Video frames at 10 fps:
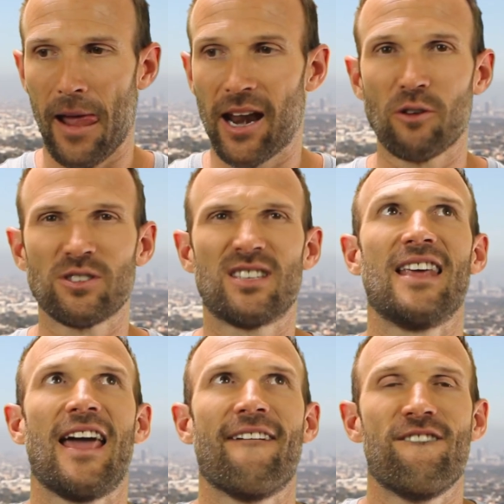And I was
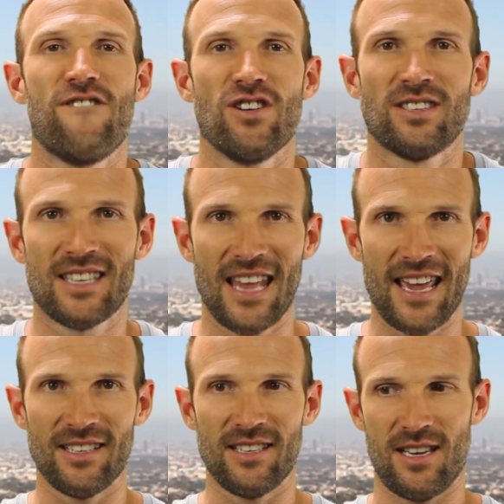
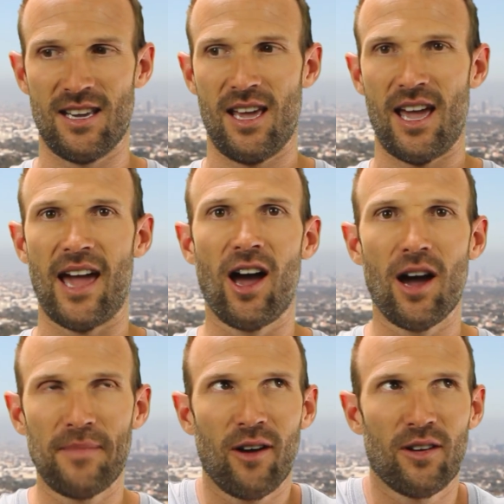devastated. And
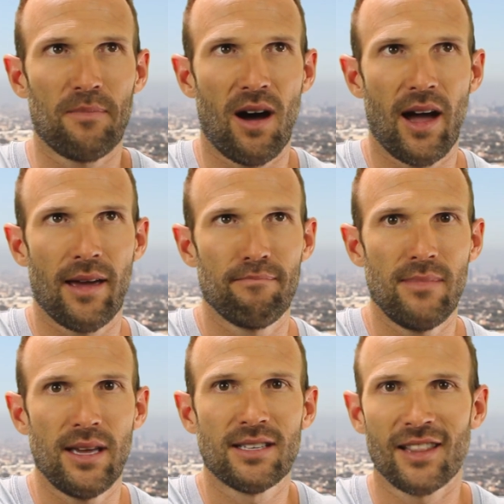I'm now in my
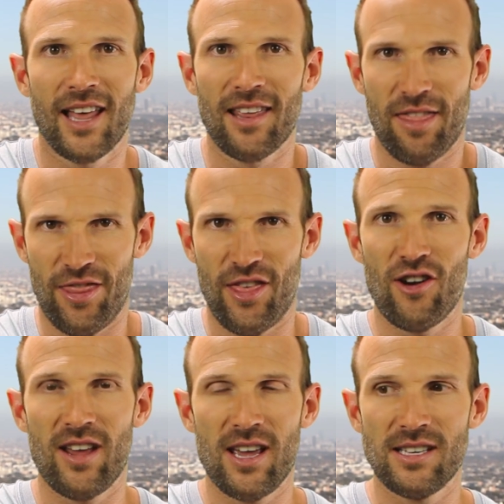mid to late
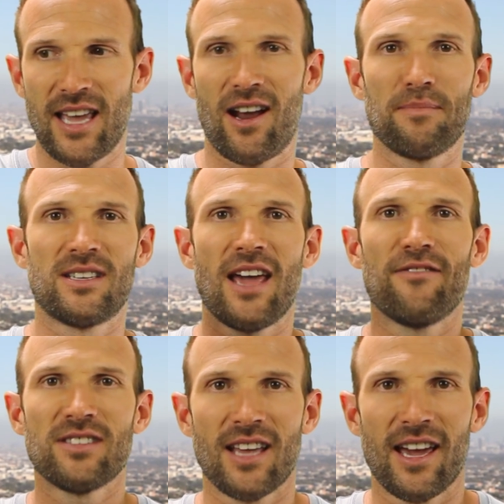30s and I'm
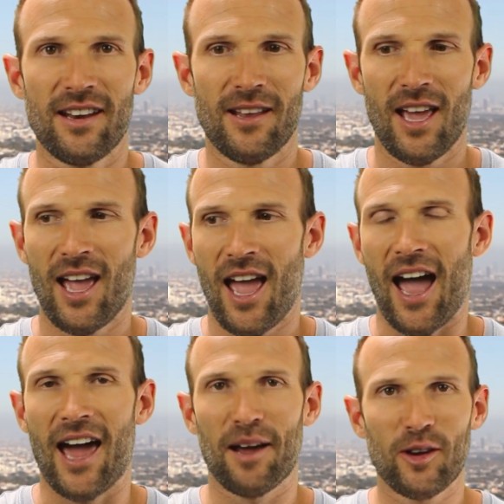devastated.
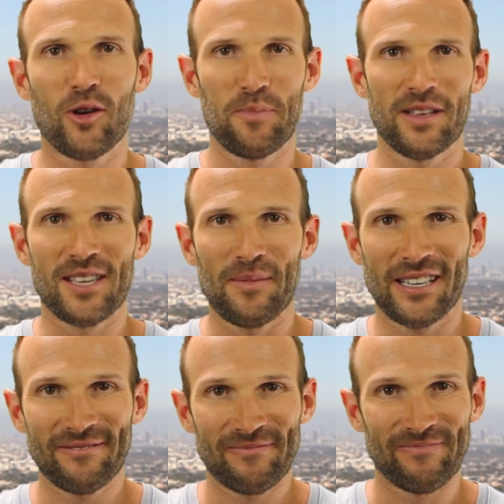And I'm going to admit
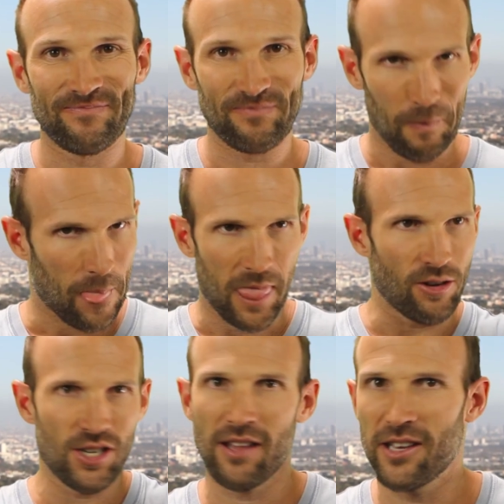something.
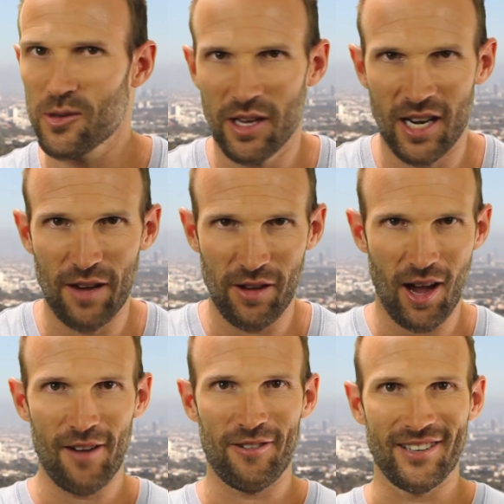Don't share this with any of your
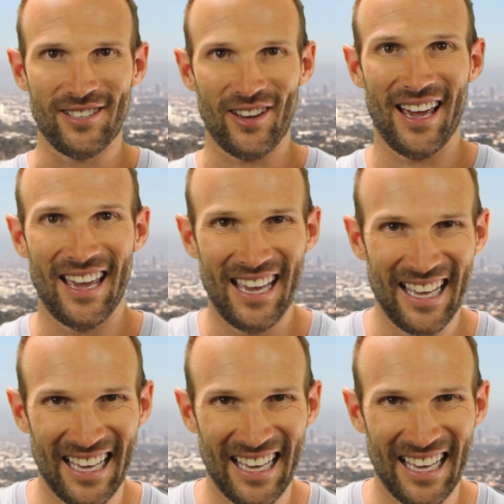guy friends, okay?